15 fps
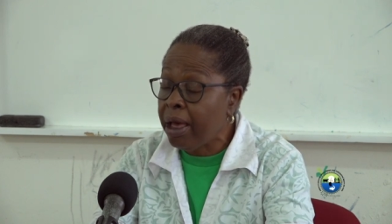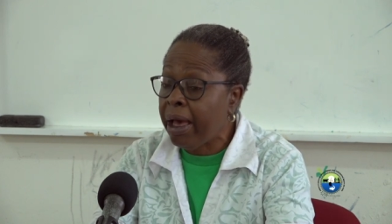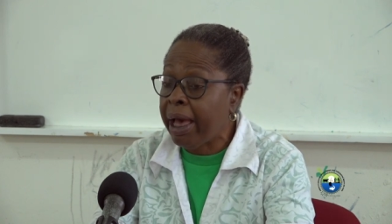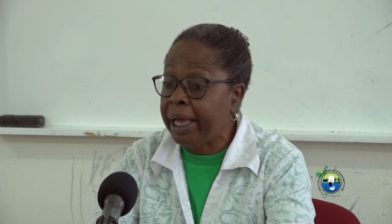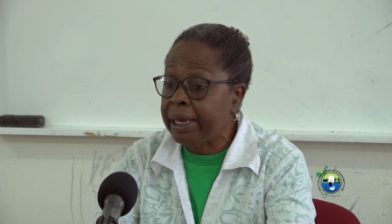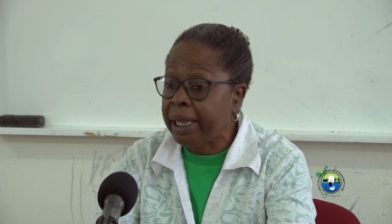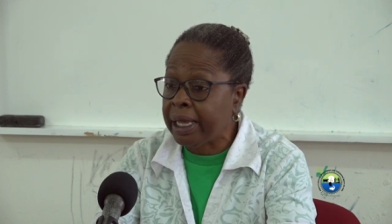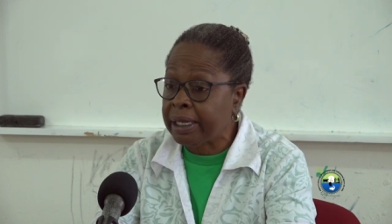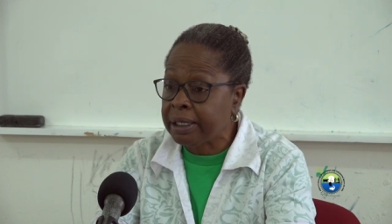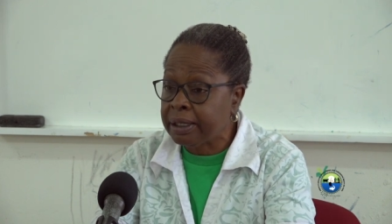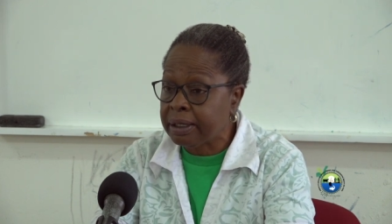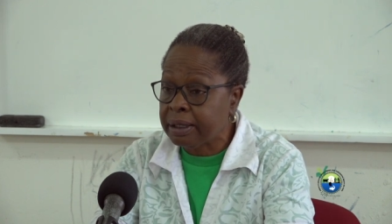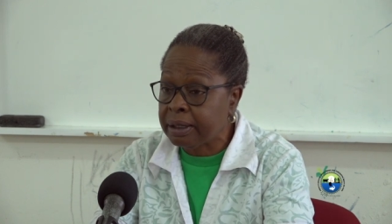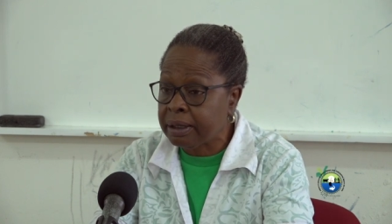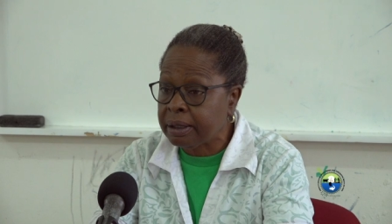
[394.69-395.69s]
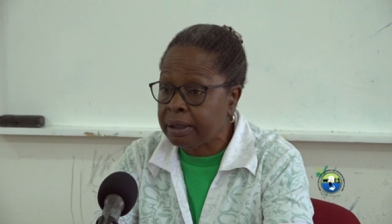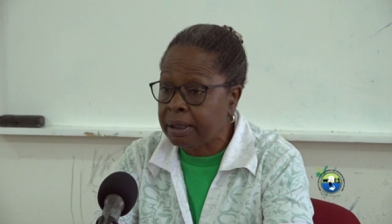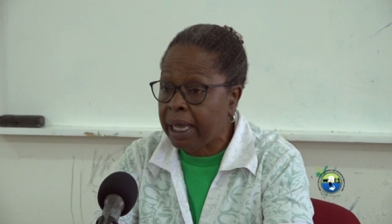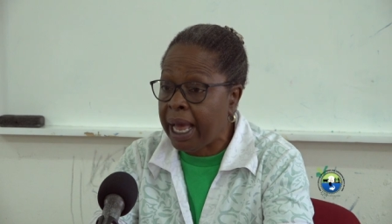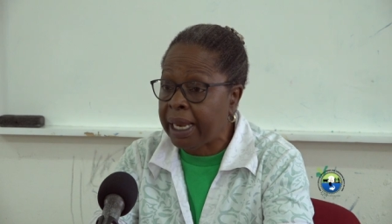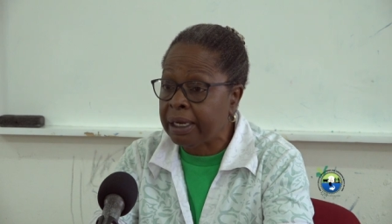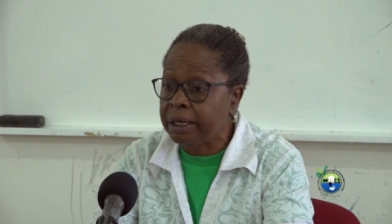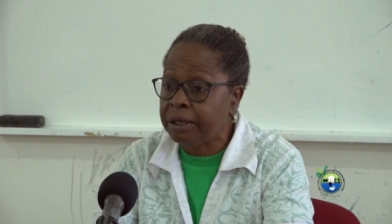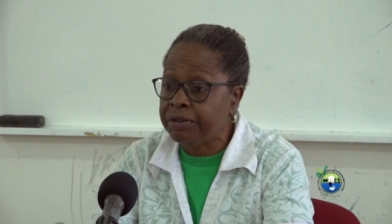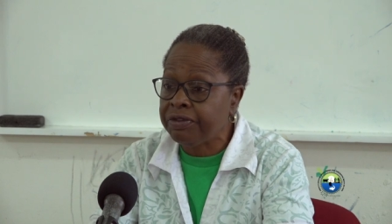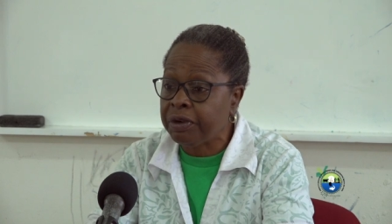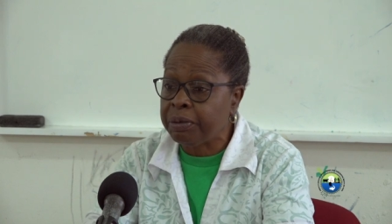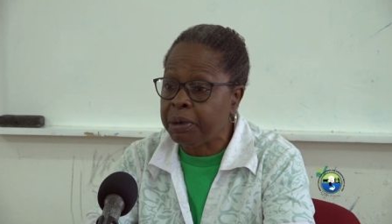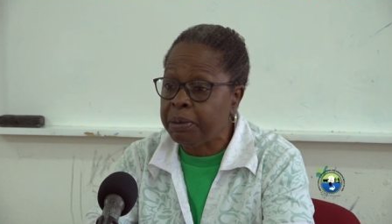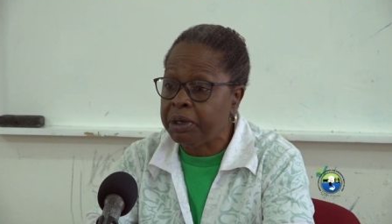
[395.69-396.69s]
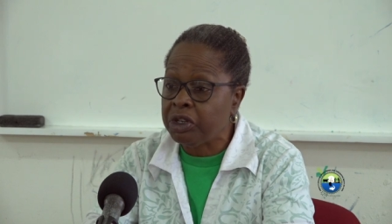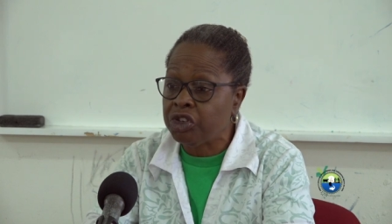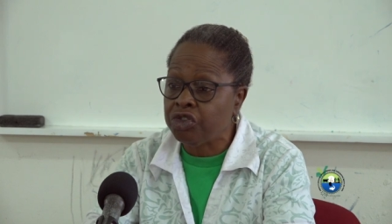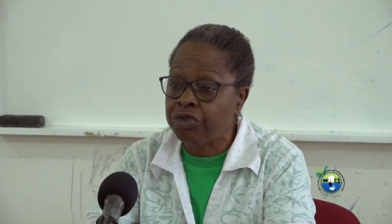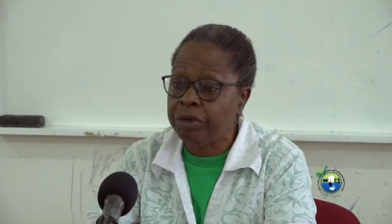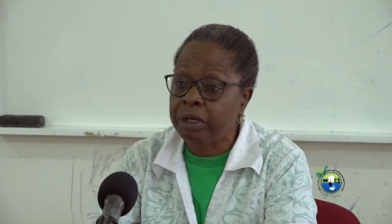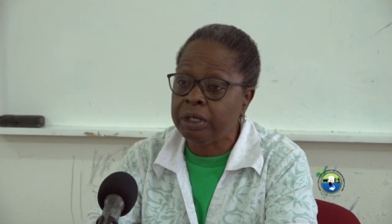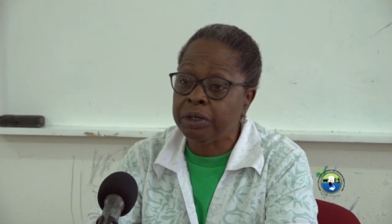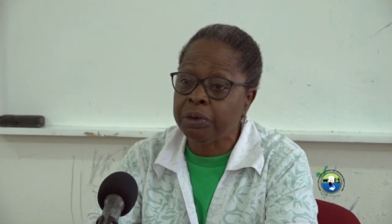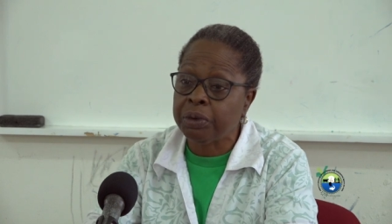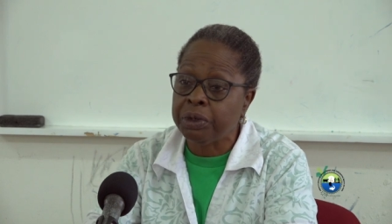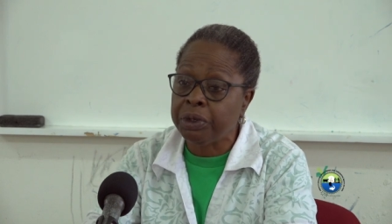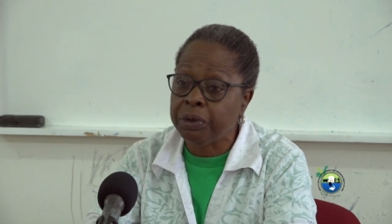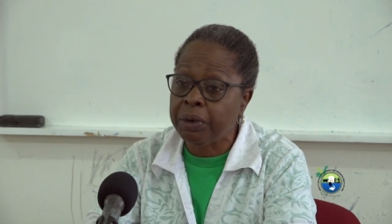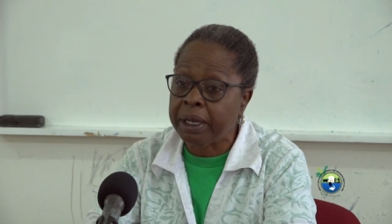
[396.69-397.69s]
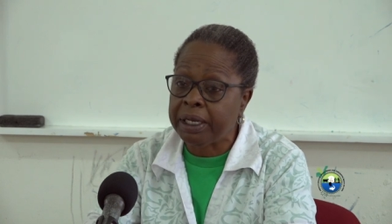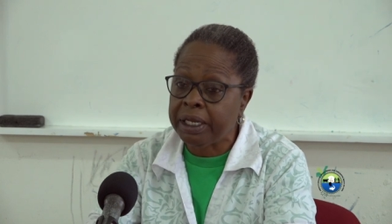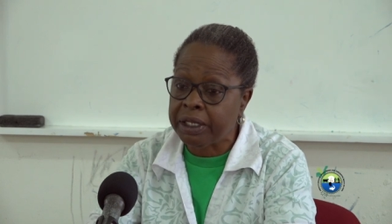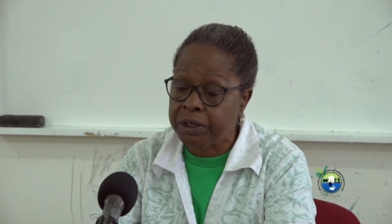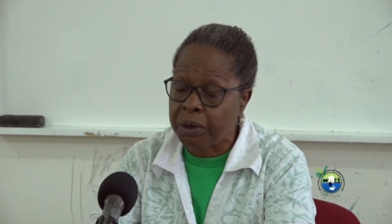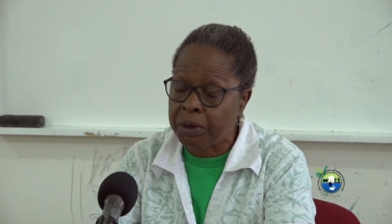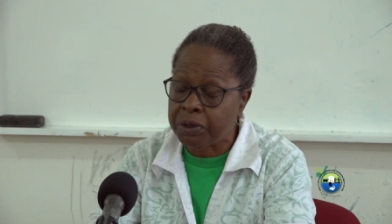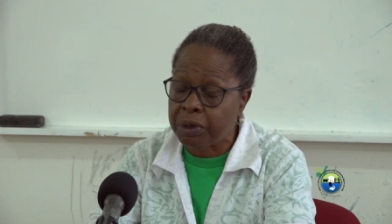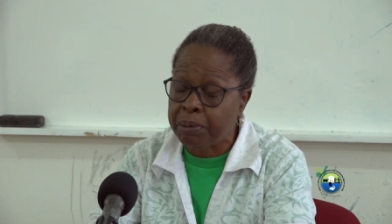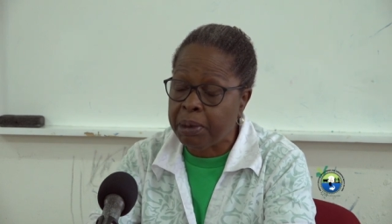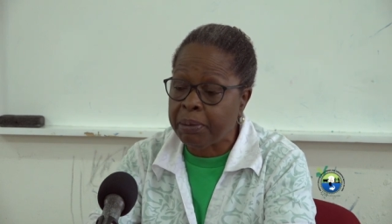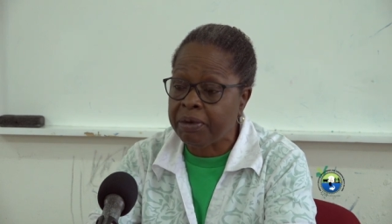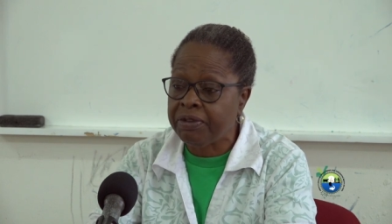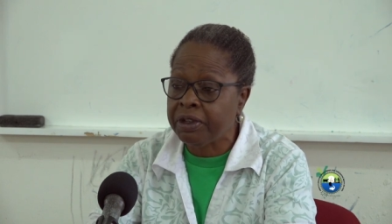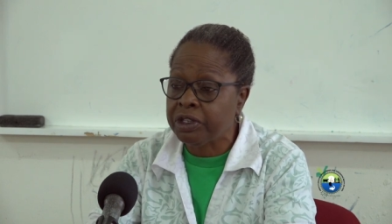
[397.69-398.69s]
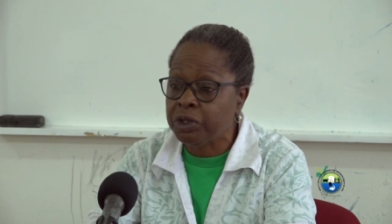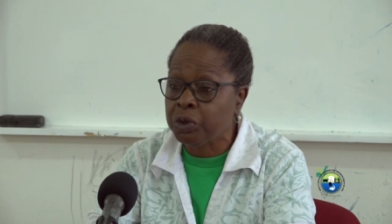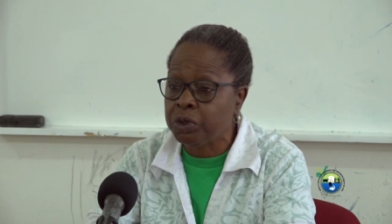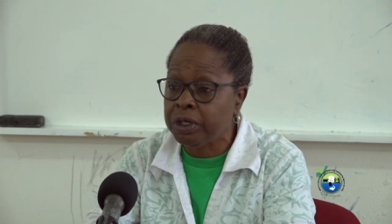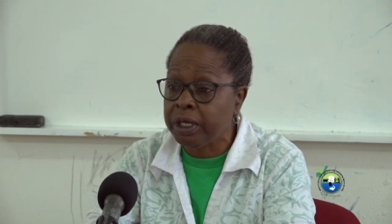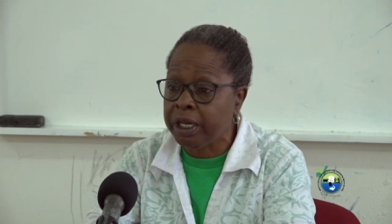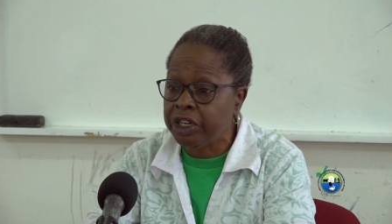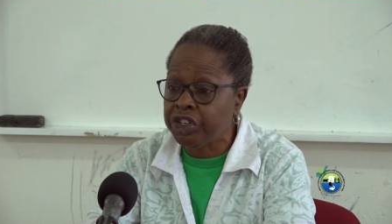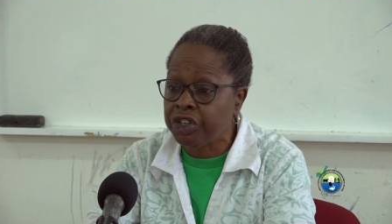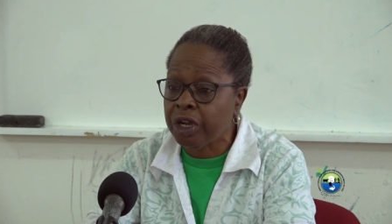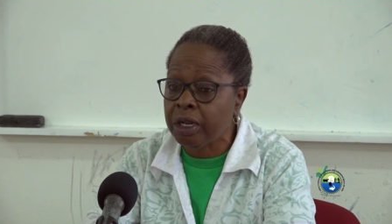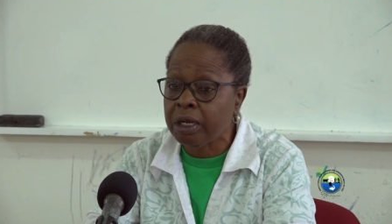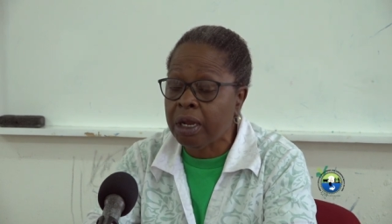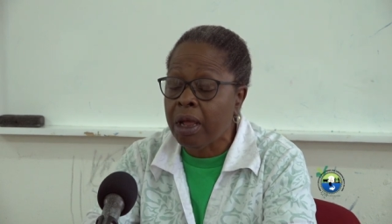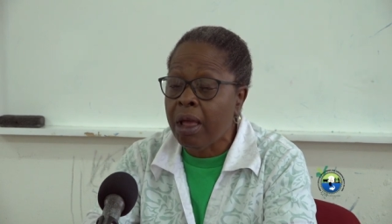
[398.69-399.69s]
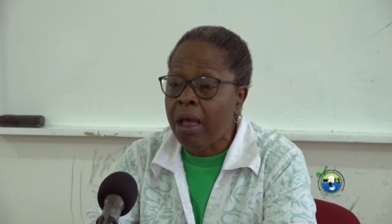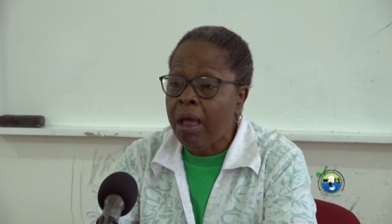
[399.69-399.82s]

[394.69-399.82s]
and as Alan from the ministry told you, and he's also a member of the association